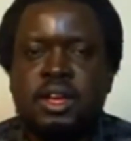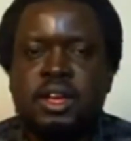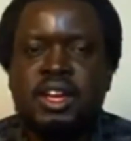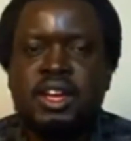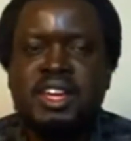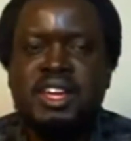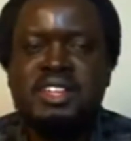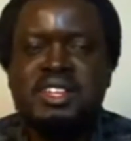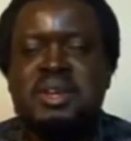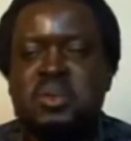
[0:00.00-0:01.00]
Well,
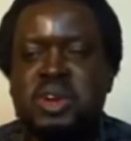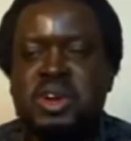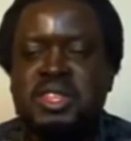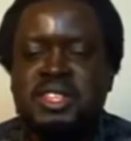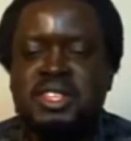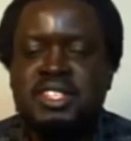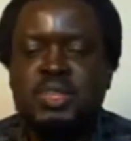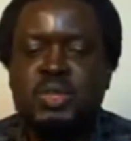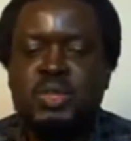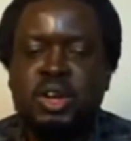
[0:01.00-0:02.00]
this is one of the things the
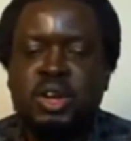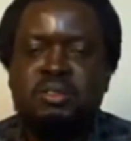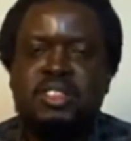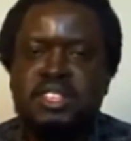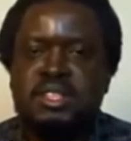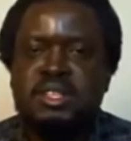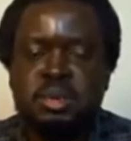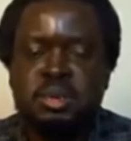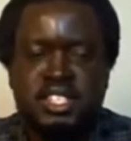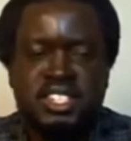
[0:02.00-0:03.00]
President has been
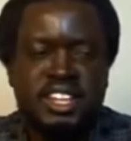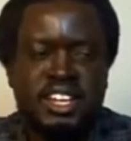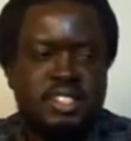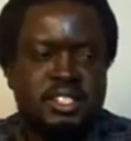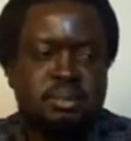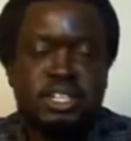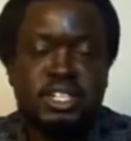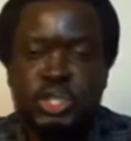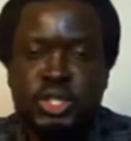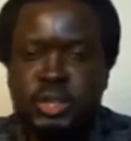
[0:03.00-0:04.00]
doing since
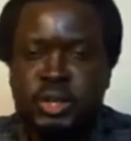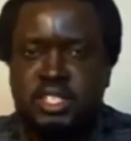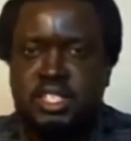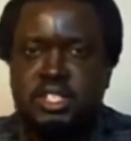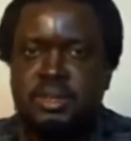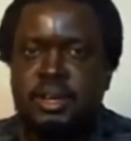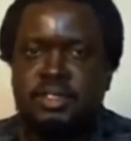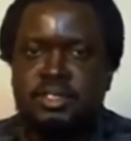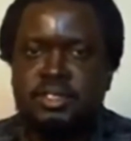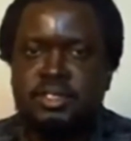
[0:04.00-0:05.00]
2005.
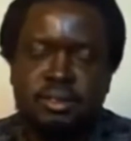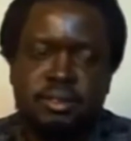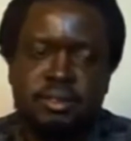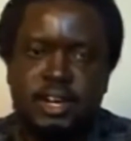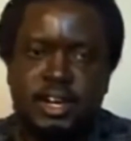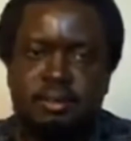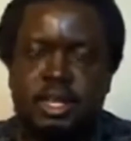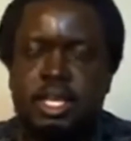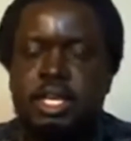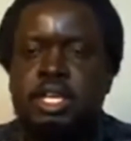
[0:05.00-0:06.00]
He talks
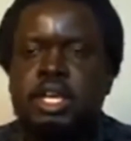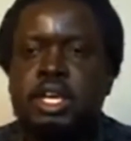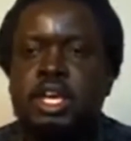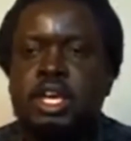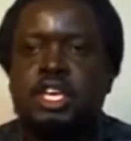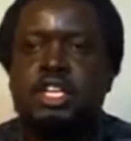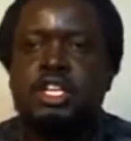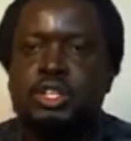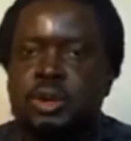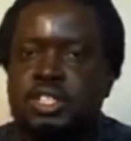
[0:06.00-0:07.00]
as if he's not the
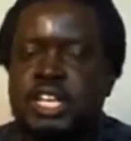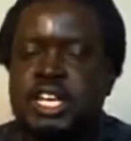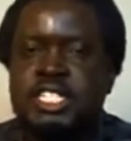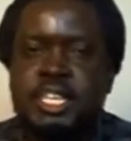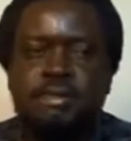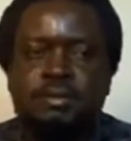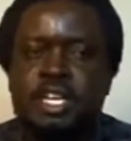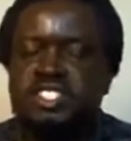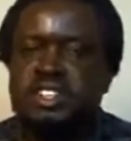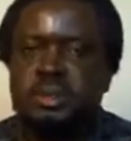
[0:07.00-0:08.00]
President.
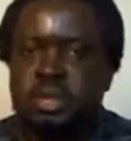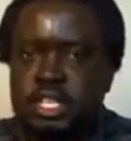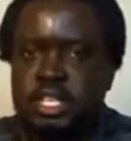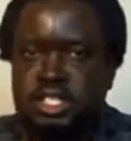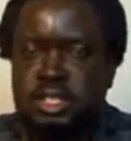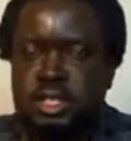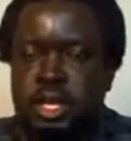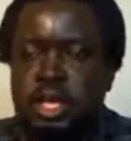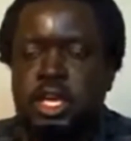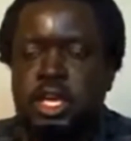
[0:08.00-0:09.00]
He talks about
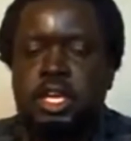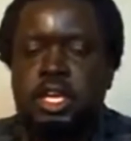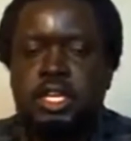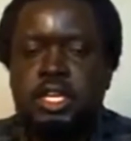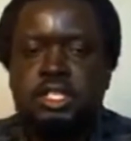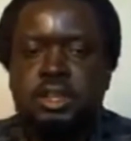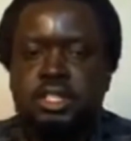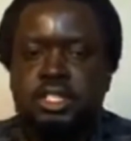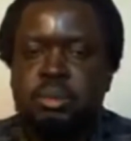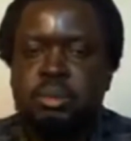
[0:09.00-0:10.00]
corruption, he
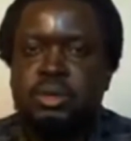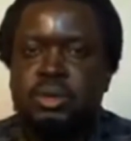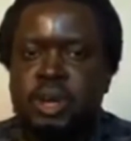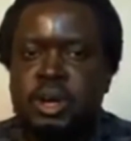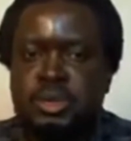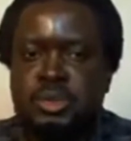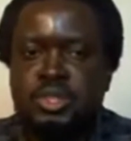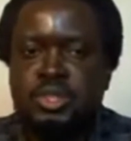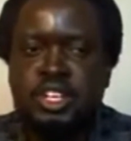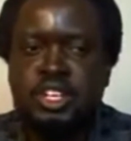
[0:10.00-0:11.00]
talks about
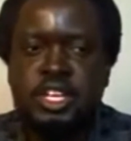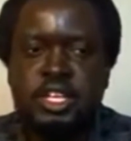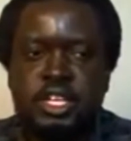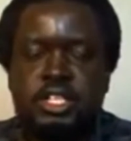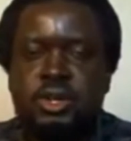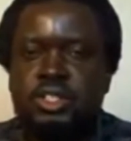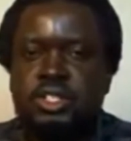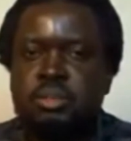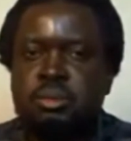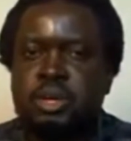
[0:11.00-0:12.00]
tribalism, and he's the
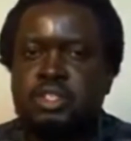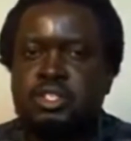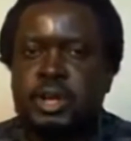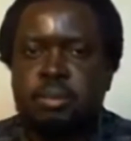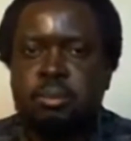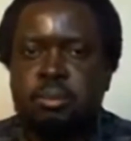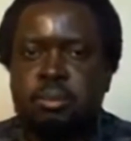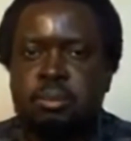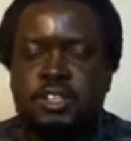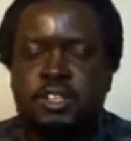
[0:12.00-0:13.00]
leader of the country. So
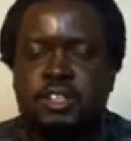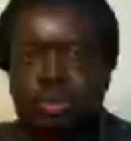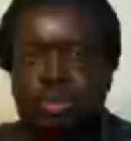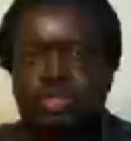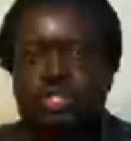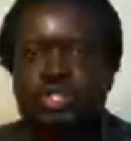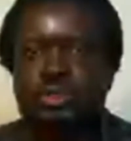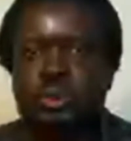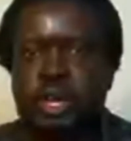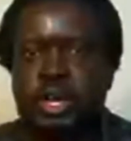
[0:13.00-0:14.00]
he's the one who's
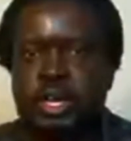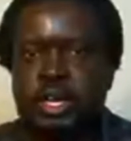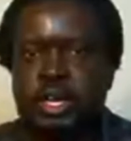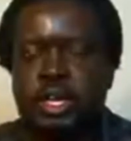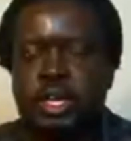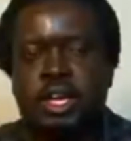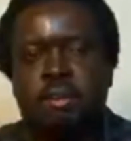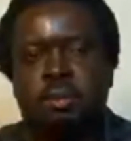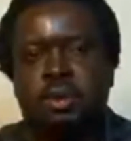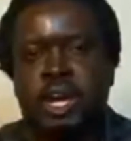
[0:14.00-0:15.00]
supposed to show the way,
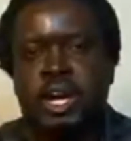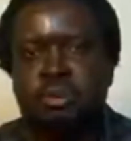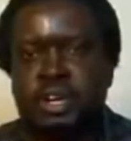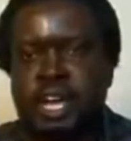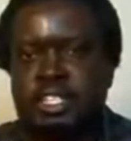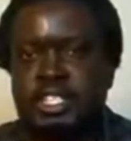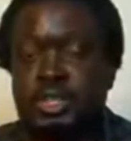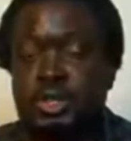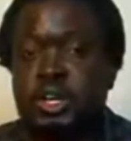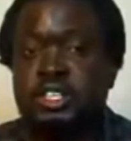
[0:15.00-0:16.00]
put down
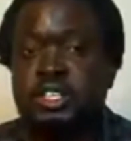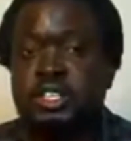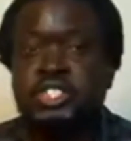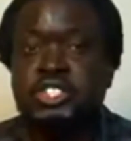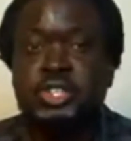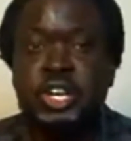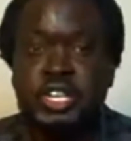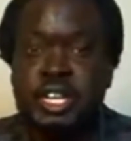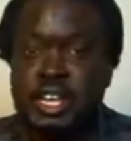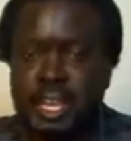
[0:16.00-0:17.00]
modalities where this
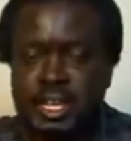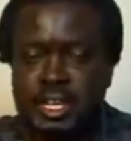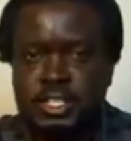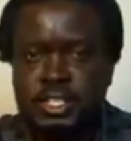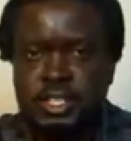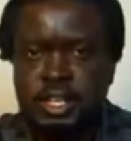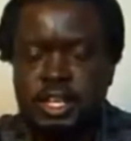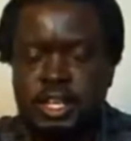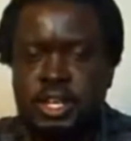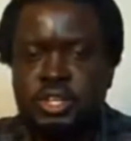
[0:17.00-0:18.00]
greed can end.
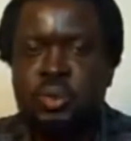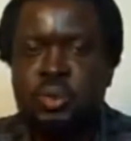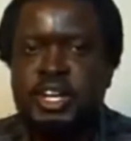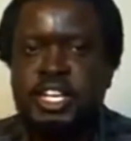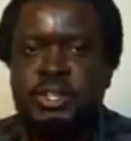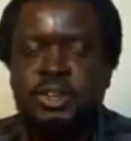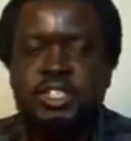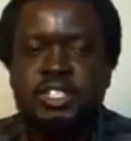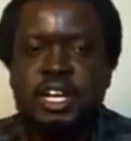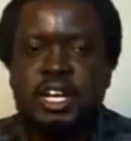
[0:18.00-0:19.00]
So when he
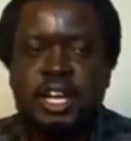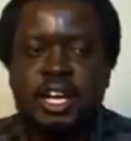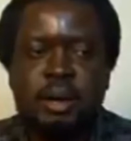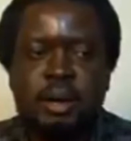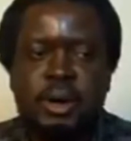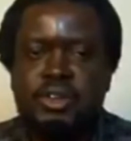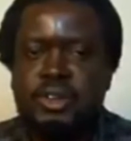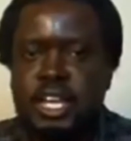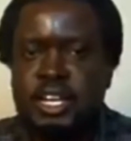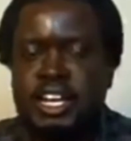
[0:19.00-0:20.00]
talks about
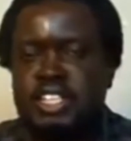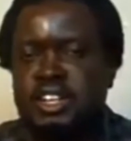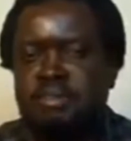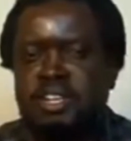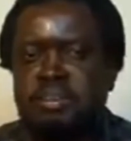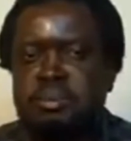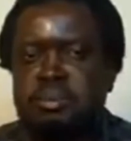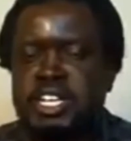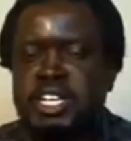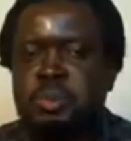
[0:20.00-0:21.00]
greed, and he's not
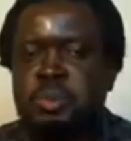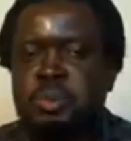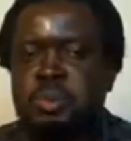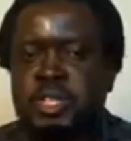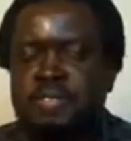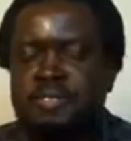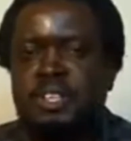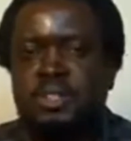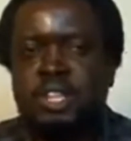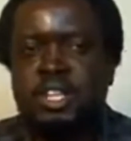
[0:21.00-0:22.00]
even being specific
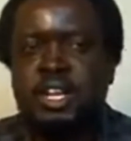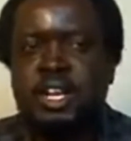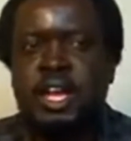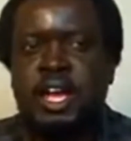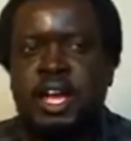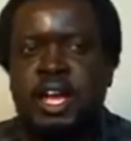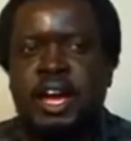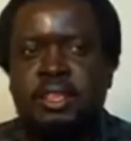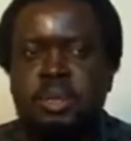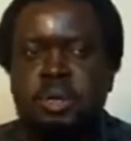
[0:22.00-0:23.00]
so that other
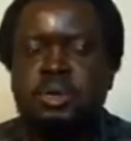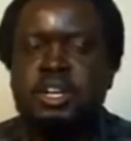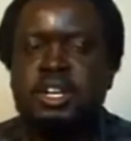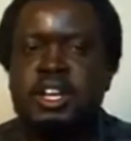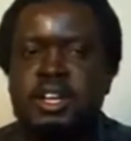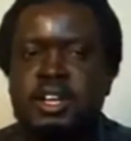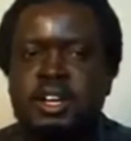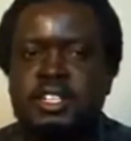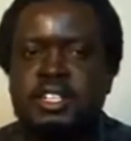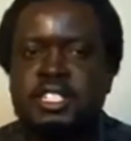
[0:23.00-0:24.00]
people can take it
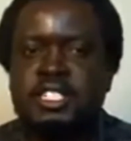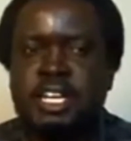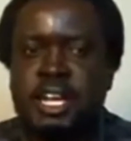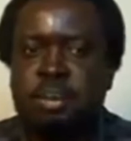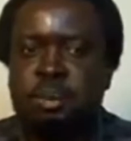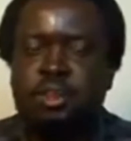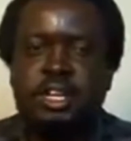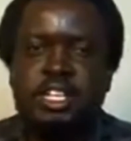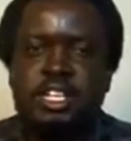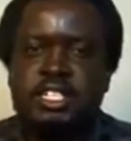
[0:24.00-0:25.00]
up or the leaders can
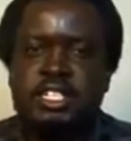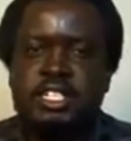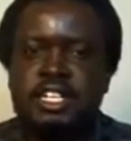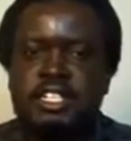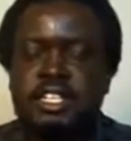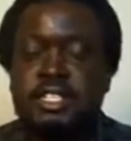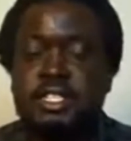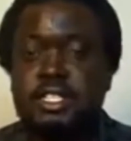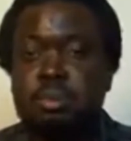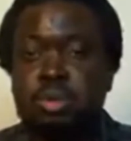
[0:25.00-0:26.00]
say, this is the problem we
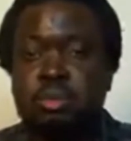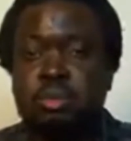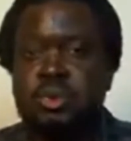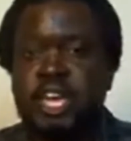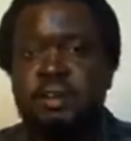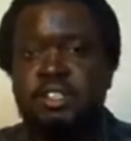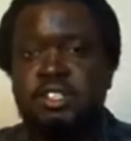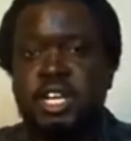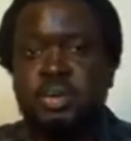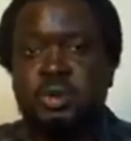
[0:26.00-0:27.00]
have, this is how we can
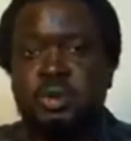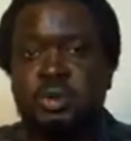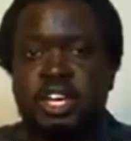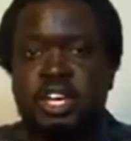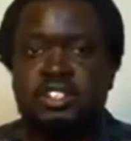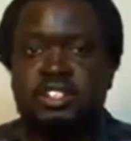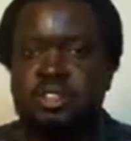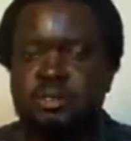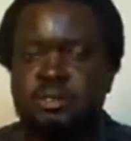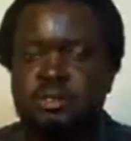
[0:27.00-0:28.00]
solve it. He
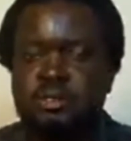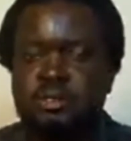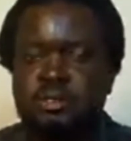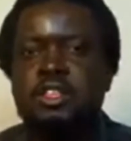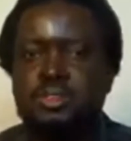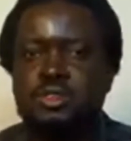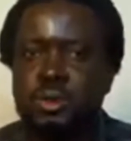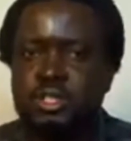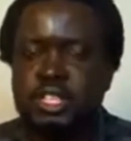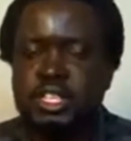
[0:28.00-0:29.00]
puts things
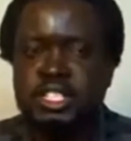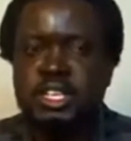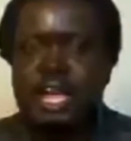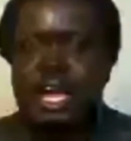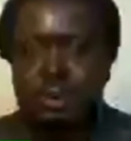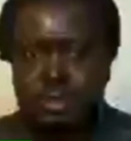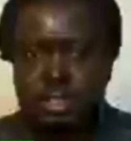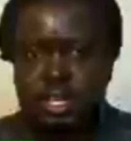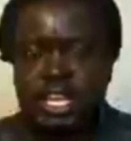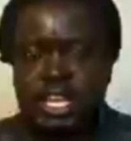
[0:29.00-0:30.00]
out as if he's
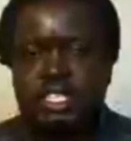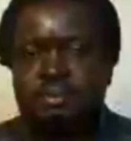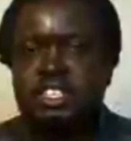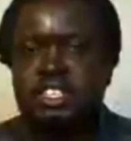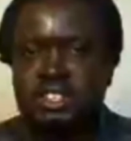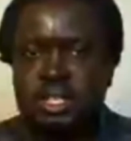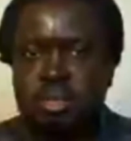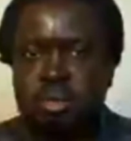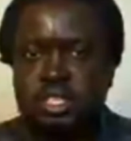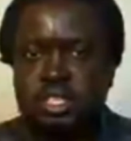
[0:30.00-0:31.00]
not the President. And that's
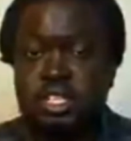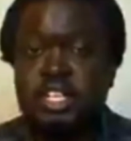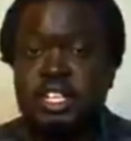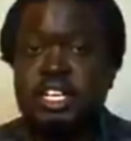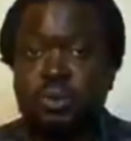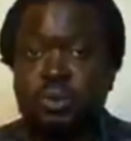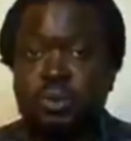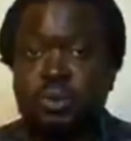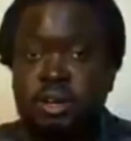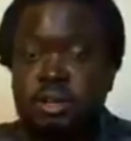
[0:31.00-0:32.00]
one of the problems
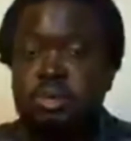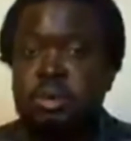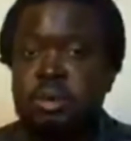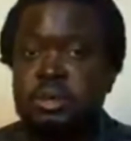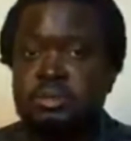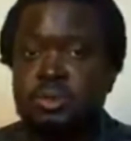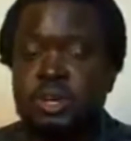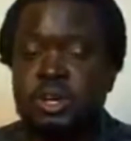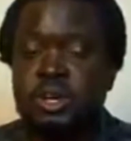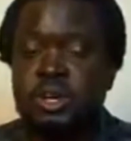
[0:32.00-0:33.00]
where he talks
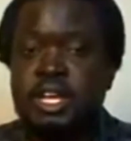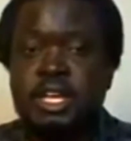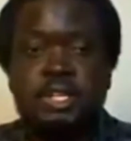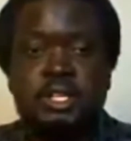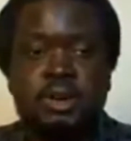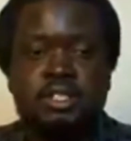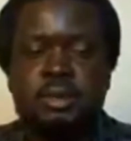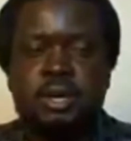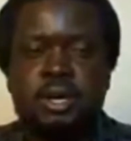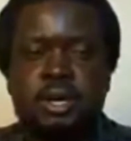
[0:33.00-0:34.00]
about, a
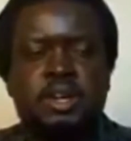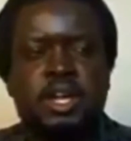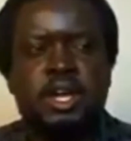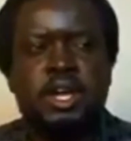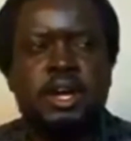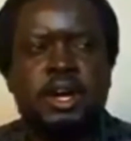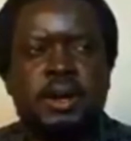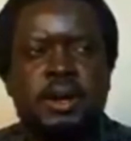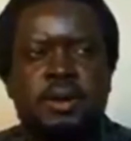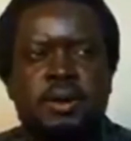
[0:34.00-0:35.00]
few years ago,
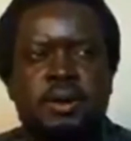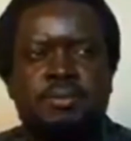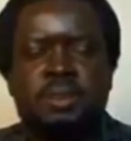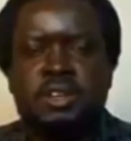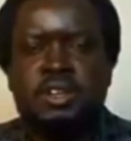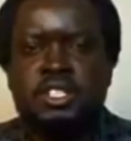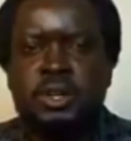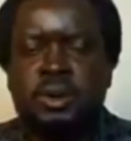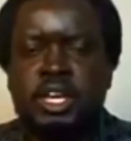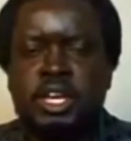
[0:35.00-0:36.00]
he talked
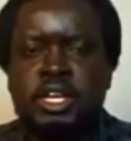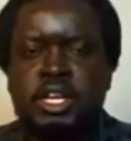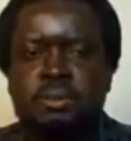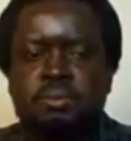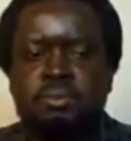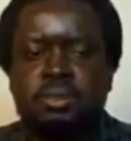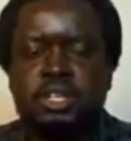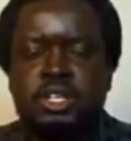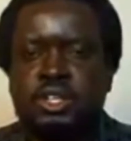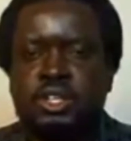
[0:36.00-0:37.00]
about $4 billion
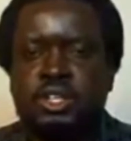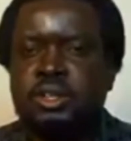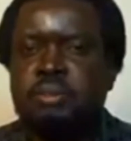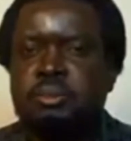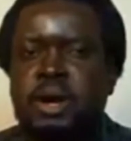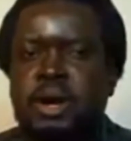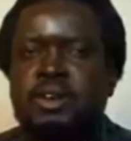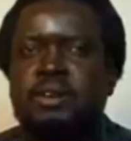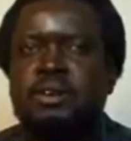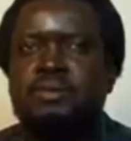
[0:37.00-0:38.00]
that was stolen
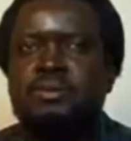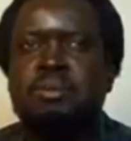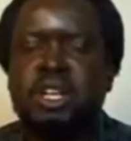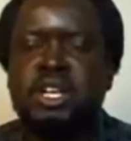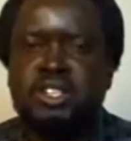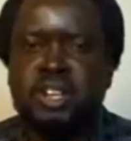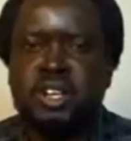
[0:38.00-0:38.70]
by officials.